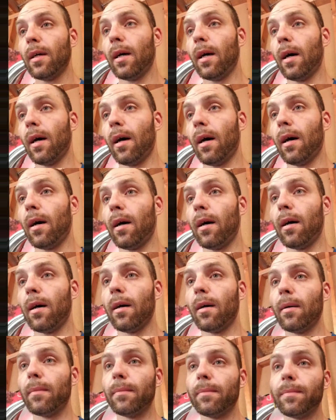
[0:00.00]

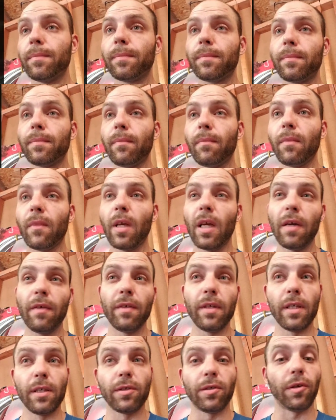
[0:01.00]
Um, even
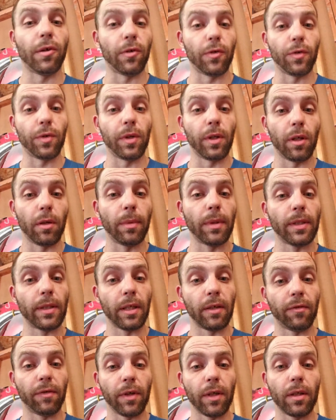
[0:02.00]
the internals were a little bit
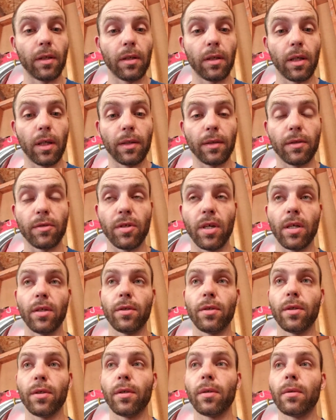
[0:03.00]
different on the Gen
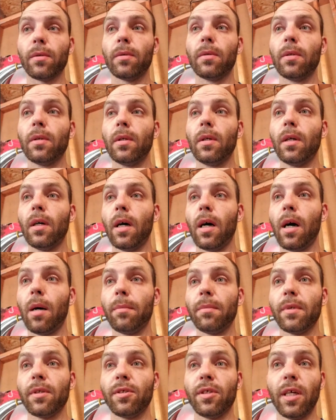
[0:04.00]
2.
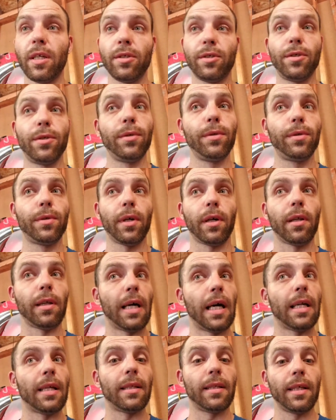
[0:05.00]
Um, the Gen 2 took a
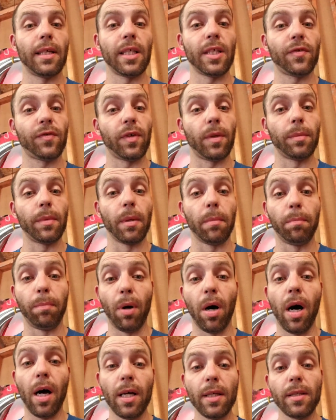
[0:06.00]
lot of things from the
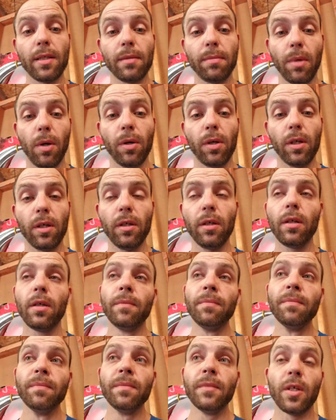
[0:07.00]
Boss motor
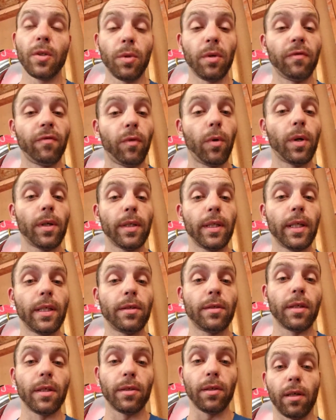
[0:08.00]
is what Ford did.
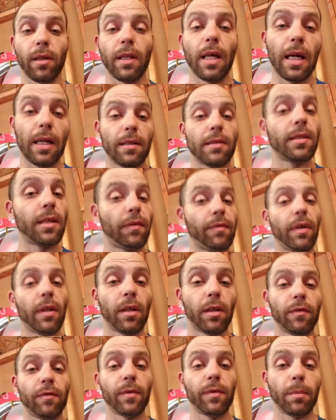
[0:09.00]
So they lot of the stuff they
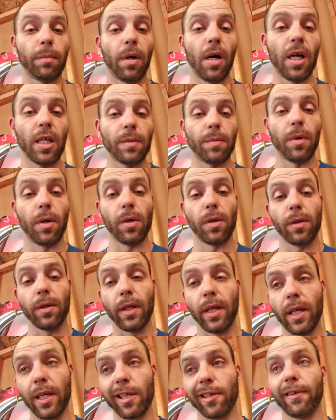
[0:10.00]
learned from the Boss motor
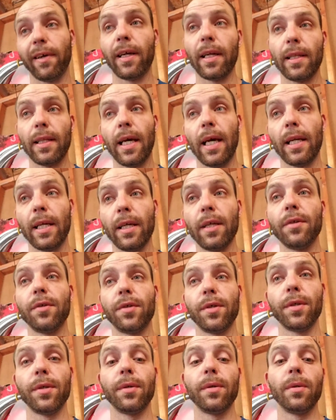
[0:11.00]
and integrated that
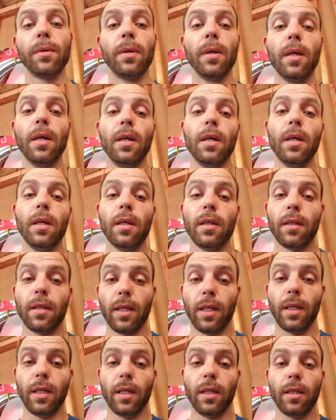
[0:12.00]
into
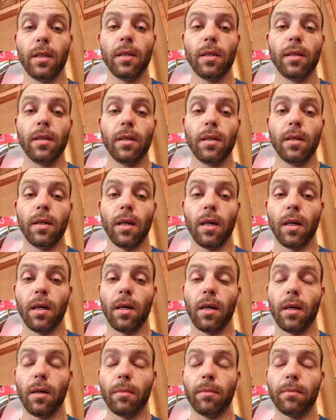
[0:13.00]
the
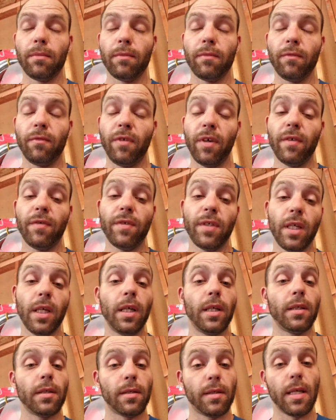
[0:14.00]
um,
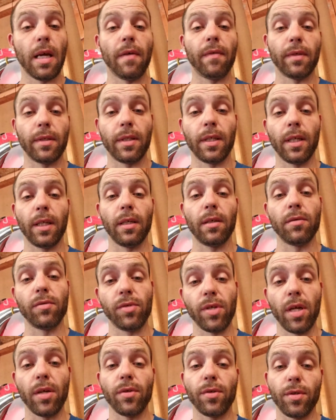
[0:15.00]
15 to 17
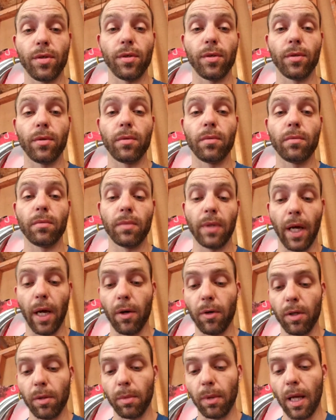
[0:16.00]
Gen 2
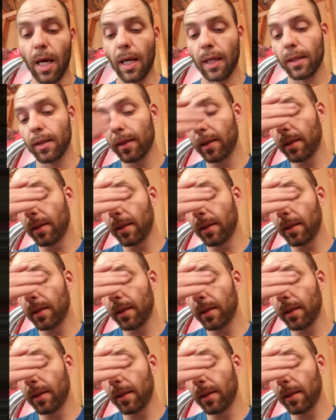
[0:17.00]
Coyote blocks.